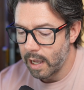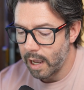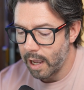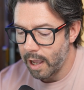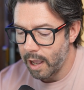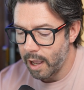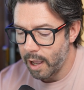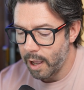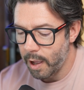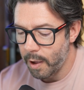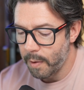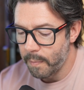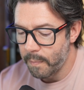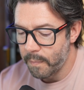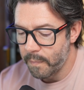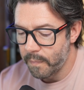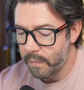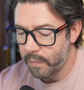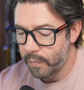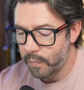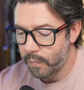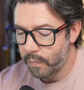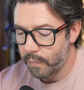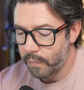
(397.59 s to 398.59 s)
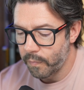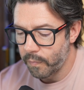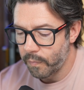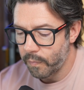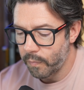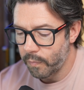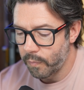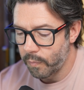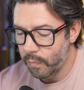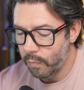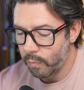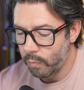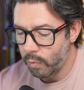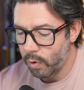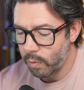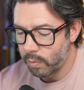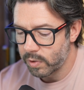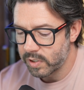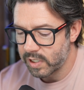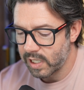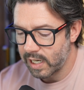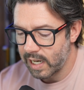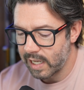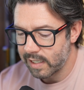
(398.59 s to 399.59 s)
What
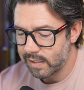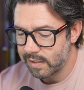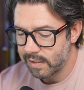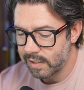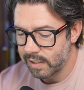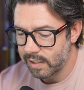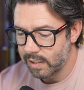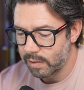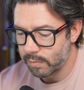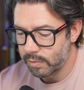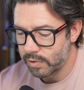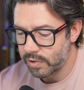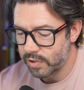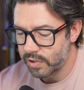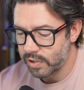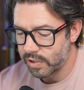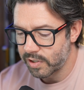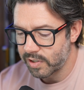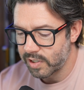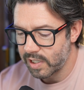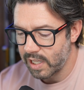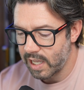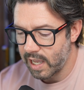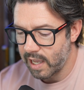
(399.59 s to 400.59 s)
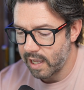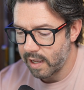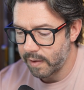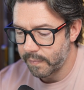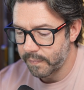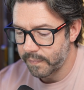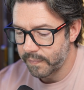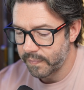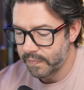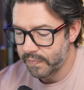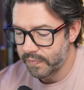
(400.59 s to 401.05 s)
was the last thing that was just there